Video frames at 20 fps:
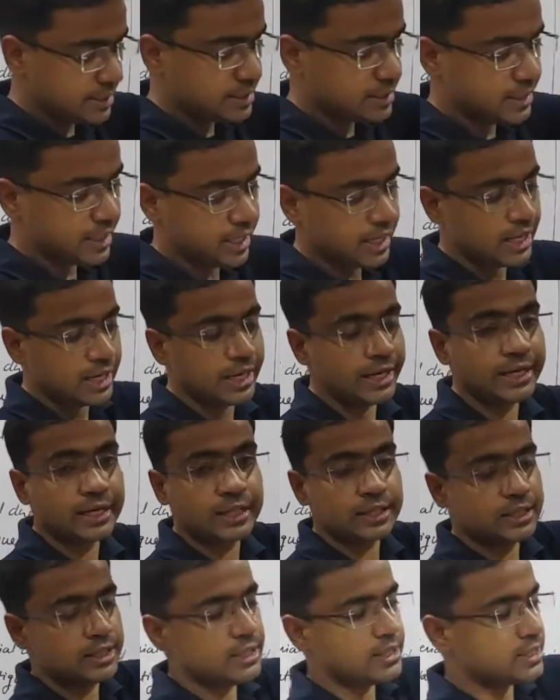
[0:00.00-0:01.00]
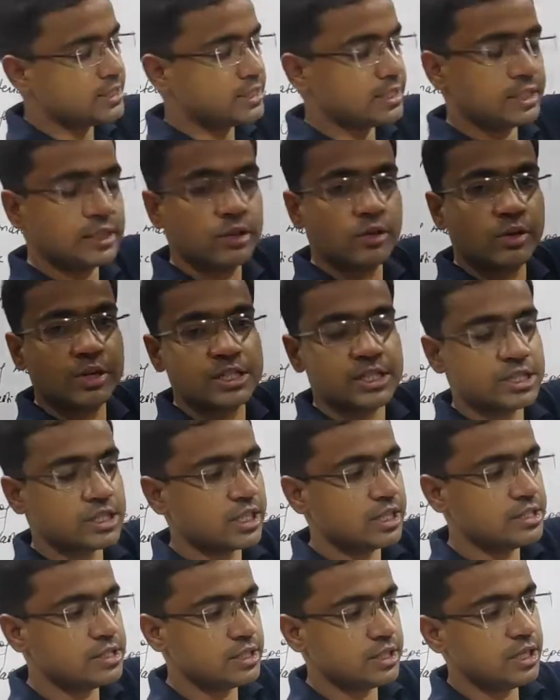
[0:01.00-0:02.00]
is there like this, you can just
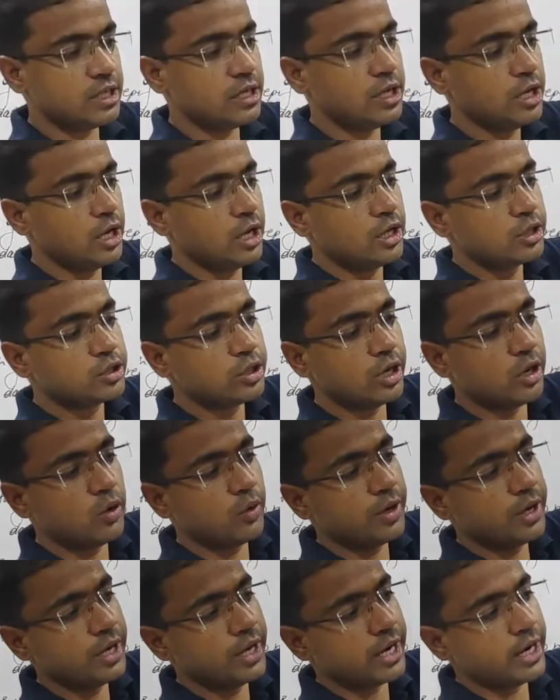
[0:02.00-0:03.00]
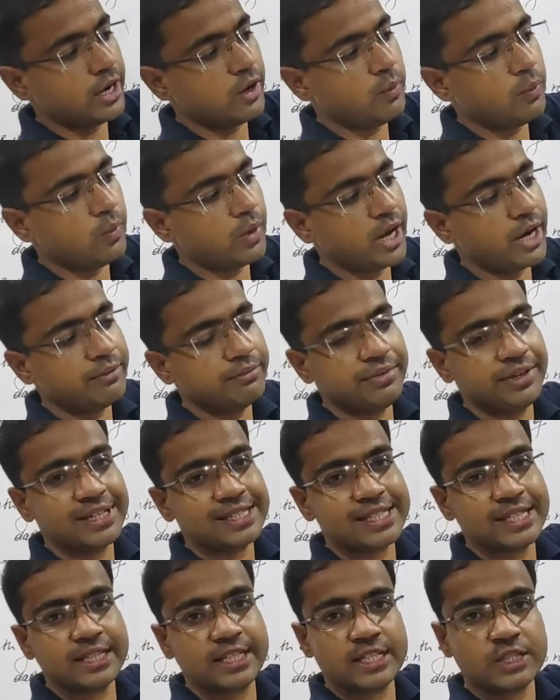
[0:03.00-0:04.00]
consider. So now here I'm
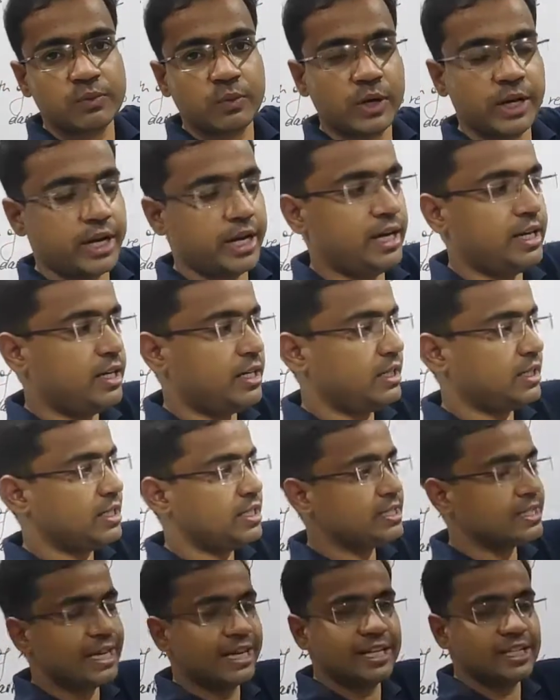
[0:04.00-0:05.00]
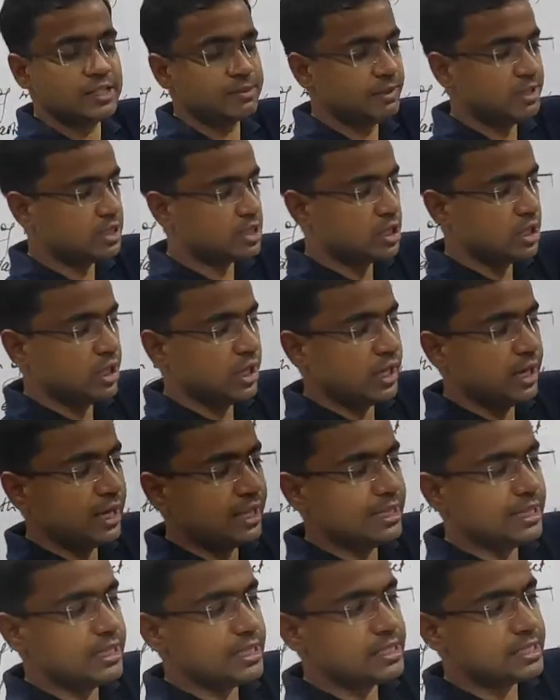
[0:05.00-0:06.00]
fixing this one end, this end is fixed,
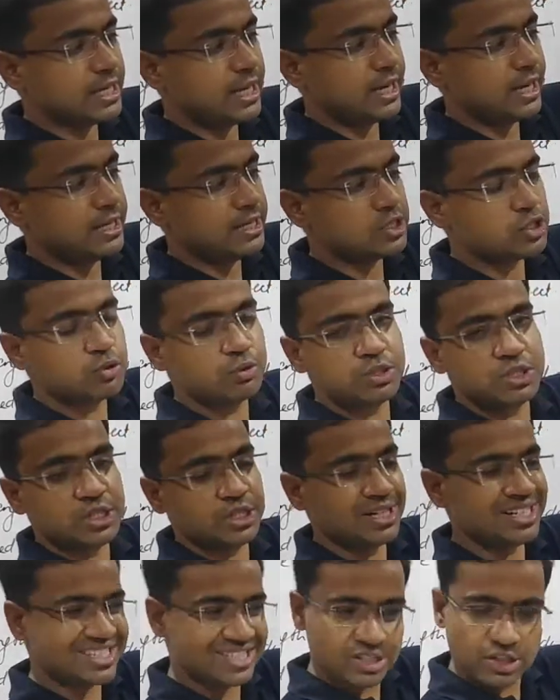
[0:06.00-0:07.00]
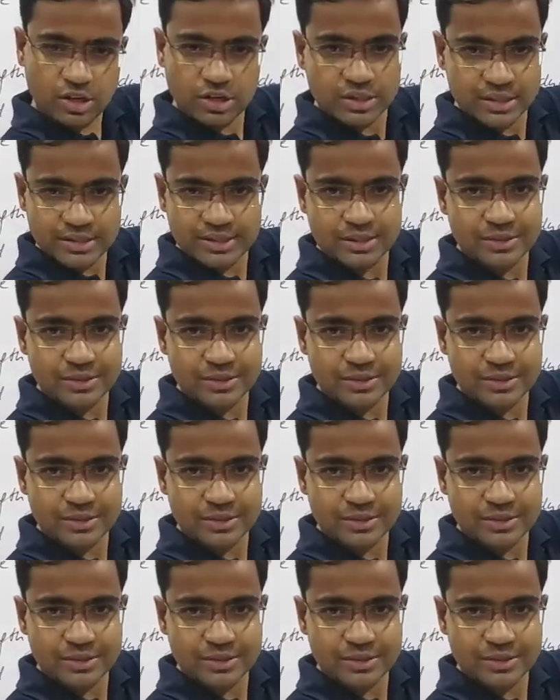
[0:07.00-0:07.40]
and this end is twisted. It's not